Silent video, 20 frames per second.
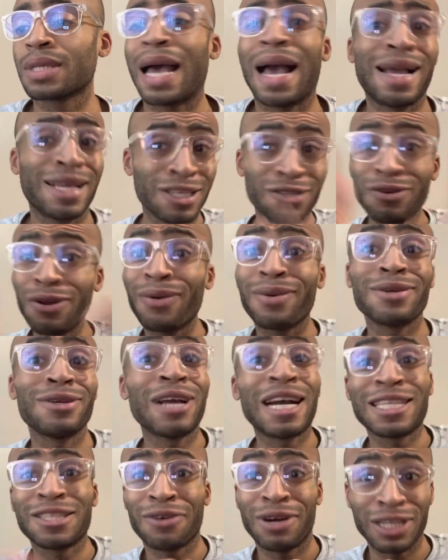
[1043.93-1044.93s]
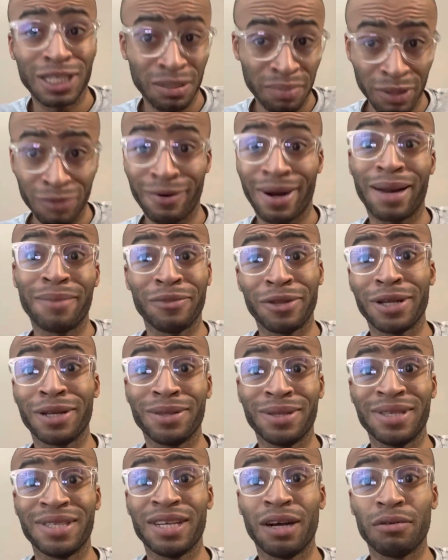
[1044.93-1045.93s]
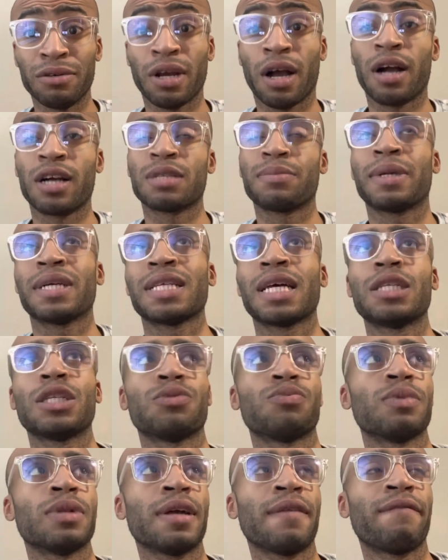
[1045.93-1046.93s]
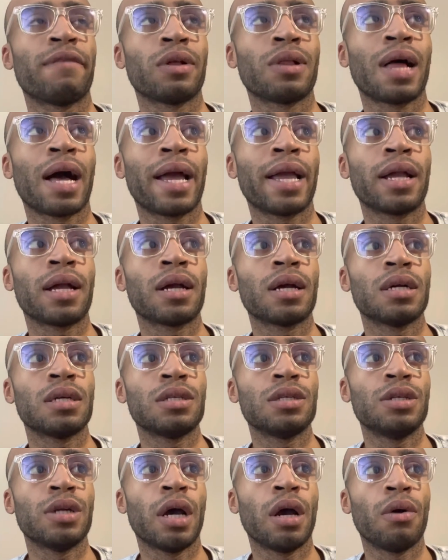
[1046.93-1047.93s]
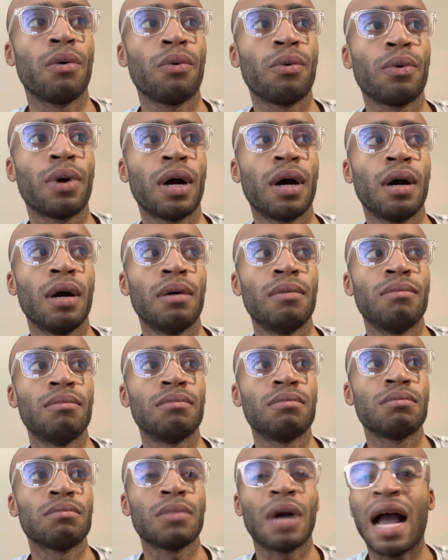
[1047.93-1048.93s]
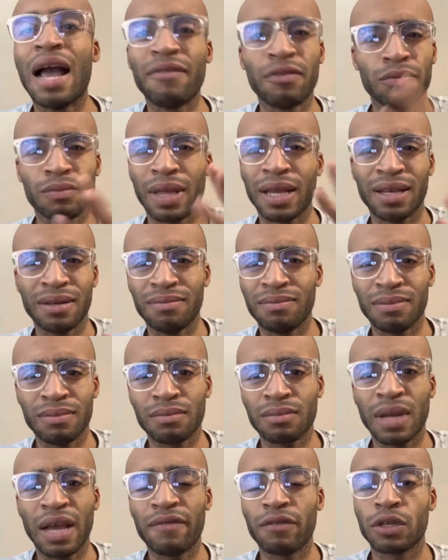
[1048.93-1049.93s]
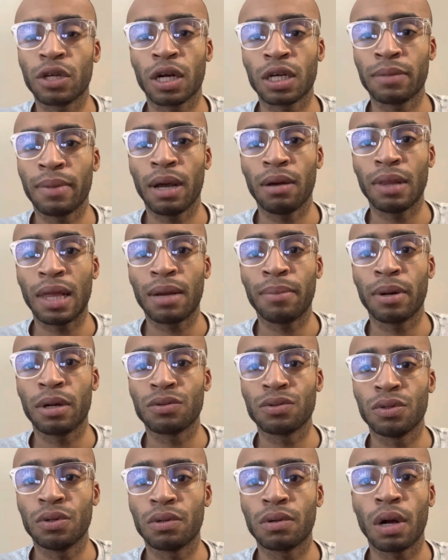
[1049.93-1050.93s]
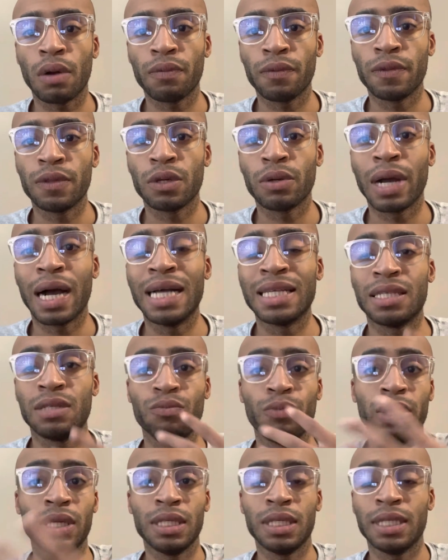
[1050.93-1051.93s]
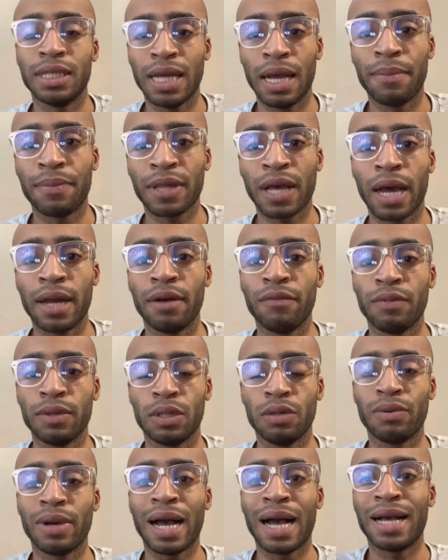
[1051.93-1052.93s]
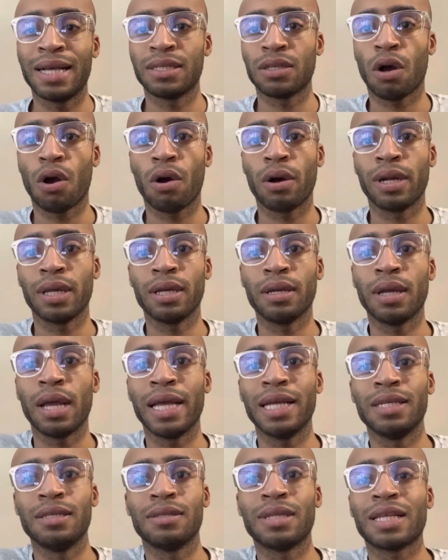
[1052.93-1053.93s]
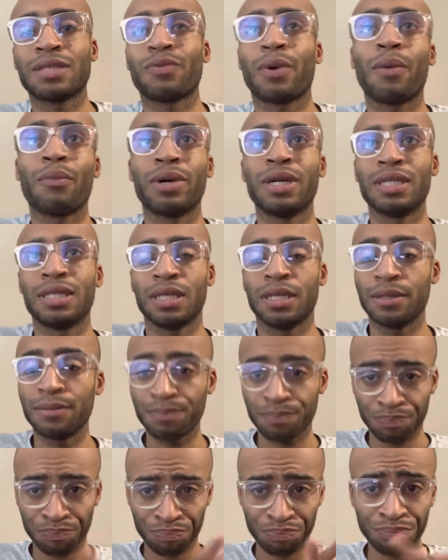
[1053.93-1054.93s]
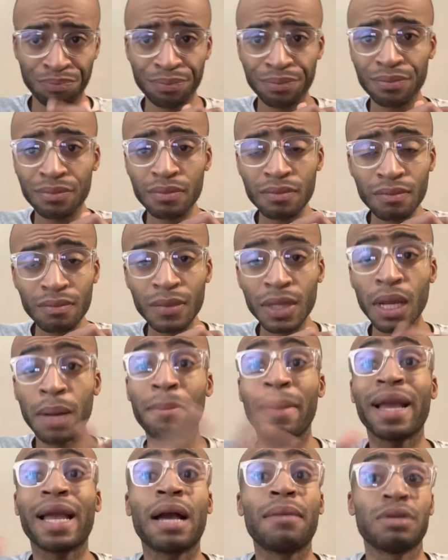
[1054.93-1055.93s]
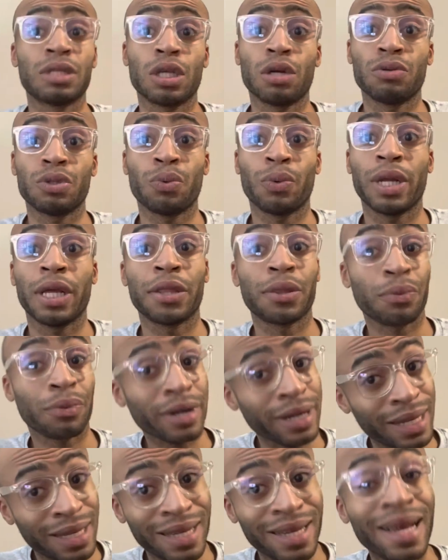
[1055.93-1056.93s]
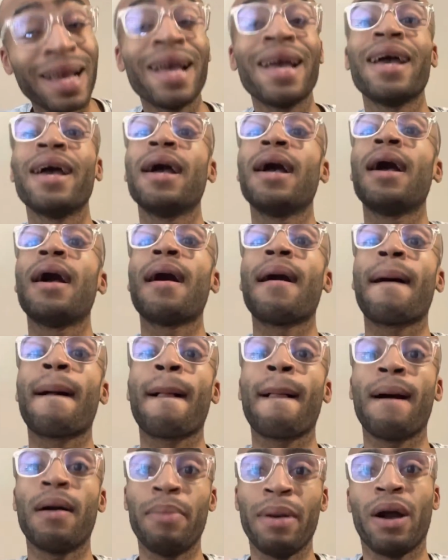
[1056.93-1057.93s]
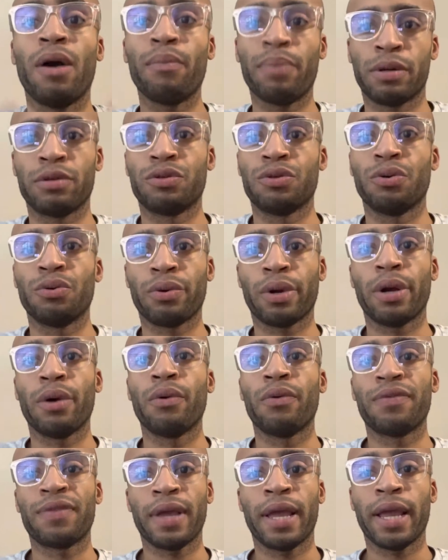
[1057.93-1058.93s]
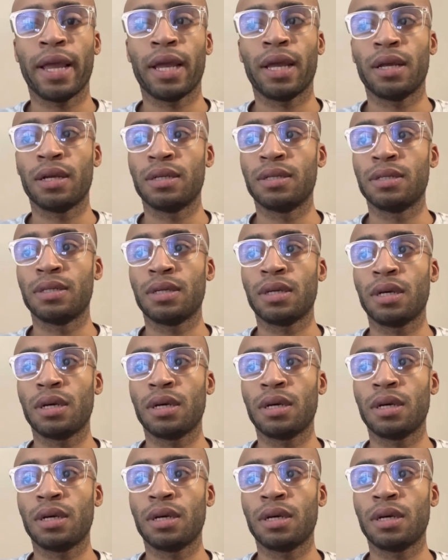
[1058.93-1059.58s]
You know, you guys know I just be rambling in these tone talks because I just really feel like, you know, I haven't like ever talked about like personal growth with you guys and went into depth kind of with you guys on it. And that's why I wanted to make episode 23 about personal growth and